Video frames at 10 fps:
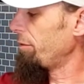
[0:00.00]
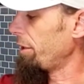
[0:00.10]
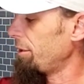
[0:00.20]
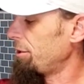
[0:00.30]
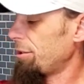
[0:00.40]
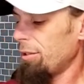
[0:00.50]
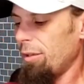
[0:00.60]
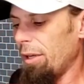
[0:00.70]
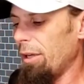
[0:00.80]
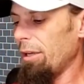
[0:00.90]
of each
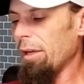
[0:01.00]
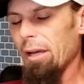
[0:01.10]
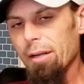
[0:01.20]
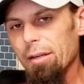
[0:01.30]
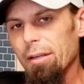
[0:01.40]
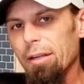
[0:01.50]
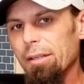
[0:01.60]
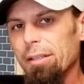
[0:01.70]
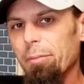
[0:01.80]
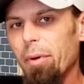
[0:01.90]
they
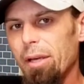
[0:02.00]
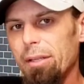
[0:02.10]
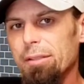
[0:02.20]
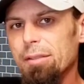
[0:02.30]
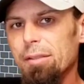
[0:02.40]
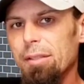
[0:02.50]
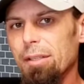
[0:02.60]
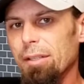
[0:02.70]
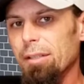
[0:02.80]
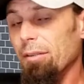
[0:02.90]
need to paint
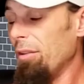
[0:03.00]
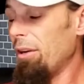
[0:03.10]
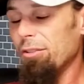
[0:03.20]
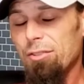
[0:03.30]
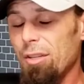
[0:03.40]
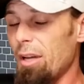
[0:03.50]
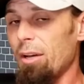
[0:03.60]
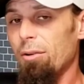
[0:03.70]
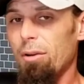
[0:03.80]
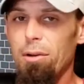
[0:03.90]
in their
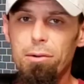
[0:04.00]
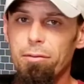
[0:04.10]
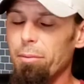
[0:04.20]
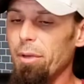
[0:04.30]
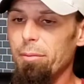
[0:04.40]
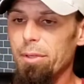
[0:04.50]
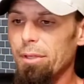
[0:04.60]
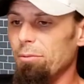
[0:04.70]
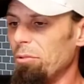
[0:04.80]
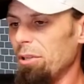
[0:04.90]
style, however it may
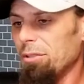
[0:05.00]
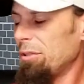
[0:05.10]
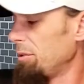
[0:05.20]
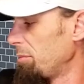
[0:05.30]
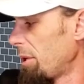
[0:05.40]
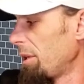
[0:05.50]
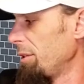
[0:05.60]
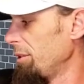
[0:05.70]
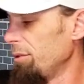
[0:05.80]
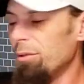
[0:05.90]
be, rusted,
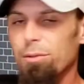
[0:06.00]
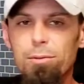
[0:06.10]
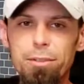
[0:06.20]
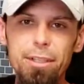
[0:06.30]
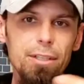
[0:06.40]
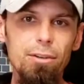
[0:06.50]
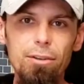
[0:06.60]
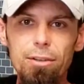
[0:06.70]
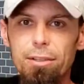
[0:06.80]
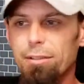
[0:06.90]
brand new,
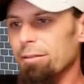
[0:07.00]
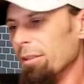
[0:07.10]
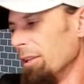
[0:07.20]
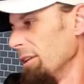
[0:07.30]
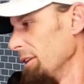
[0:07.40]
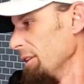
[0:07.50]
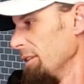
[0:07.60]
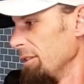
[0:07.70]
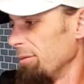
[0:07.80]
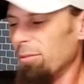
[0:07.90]
neon,
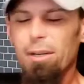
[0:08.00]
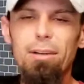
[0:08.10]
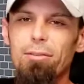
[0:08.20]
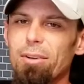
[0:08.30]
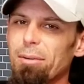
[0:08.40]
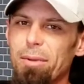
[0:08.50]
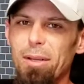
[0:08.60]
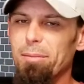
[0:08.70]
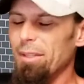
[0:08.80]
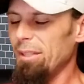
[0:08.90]
whatever it
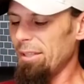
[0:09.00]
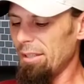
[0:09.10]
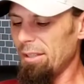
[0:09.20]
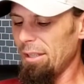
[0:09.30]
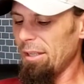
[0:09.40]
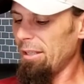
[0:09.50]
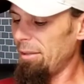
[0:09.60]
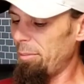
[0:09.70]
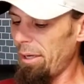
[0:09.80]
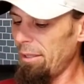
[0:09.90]
may be. They
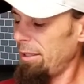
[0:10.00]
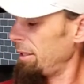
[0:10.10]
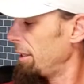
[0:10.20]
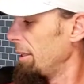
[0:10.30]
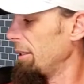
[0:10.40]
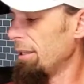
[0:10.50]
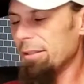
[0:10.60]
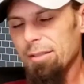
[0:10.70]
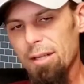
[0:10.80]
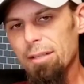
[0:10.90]
paint it and then
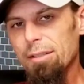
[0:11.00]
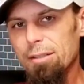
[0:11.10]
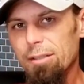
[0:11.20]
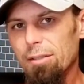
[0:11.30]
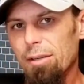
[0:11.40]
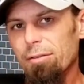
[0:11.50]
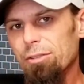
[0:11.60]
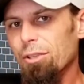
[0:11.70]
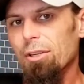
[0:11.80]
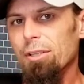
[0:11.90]
send it to
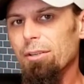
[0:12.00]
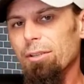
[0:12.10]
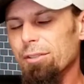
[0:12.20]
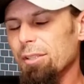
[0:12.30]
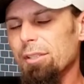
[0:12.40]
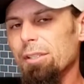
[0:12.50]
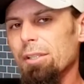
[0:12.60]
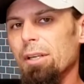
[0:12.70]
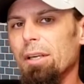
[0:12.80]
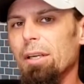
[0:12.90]
11Charlie RC,
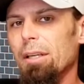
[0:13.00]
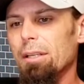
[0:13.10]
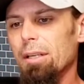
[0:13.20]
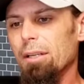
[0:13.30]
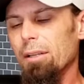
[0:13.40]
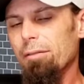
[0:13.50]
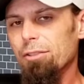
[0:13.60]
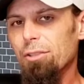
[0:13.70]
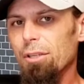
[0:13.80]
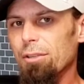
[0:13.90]
and then
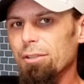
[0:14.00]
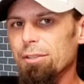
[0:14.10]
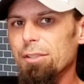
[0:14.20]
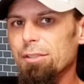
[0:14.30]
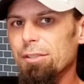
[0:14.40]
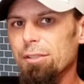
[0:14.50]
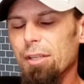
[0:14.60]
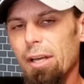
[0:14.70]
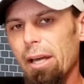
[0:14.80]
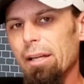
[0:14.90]
11Charlie RC is just
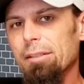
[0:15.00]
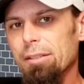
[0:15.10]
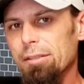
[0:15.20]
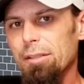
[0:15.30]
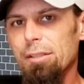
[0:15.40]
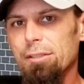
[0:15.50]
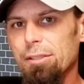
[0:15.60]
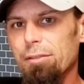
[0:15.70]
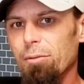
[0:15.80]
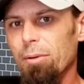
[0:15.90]
going to add these to each
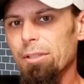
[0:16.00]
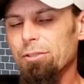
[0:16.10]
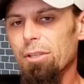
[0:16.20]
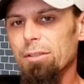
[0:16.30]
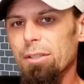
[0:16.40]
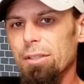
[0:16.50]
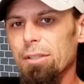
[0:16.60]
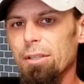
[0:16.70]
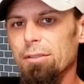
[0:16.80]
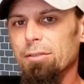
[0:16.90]
giveaway truck that he
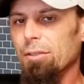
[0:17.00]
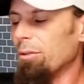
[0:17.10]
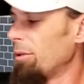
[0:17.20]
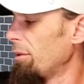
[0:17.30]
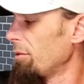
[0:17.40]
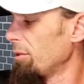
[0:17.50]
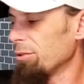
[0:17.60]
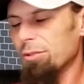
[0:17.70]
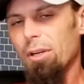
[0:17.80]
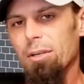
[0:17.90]
does. So he'll have a little
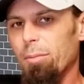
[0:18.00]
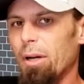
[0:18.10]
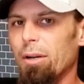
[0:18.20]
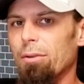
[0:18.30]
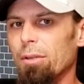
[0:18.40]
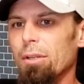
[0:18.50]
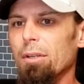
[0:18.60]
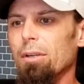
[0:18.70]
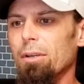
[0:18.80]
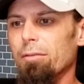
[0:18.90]
stockpile
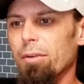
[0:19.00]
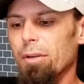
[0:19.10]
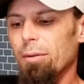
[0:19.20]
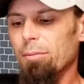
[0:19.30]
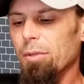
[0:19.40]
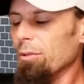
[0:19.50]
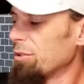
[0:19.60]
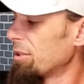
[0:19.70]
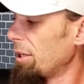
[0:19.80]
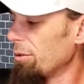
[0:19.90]
of little
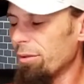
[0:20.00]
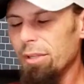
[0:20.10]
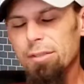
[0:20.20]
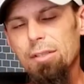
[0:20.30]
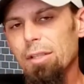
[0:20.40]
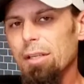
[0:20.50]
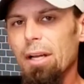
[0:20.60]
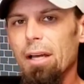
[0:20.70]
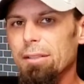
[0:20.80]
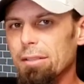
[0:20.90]
scale things that he can
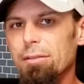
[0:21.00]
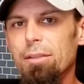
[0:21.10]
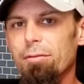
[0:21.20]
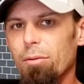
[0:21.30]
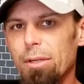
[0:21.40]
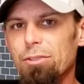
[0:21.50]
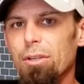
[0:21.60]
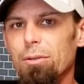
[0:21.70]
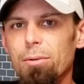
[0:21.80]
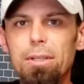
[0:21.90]
add to a giveaway
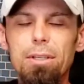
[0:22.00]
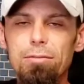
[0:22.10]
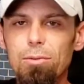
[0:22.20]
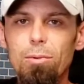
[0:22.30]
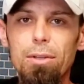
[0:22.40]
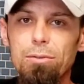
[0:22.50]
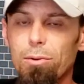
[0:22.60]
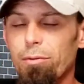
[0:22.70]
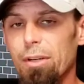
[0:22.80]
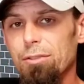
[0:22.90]
truck when he gives it away to
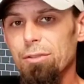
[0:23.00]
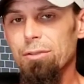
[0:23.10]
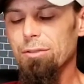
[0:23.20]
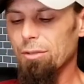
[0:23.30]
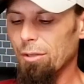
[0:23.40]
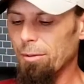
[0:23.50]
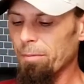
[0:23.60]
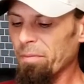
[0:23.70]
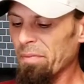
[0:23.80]
a veteran. So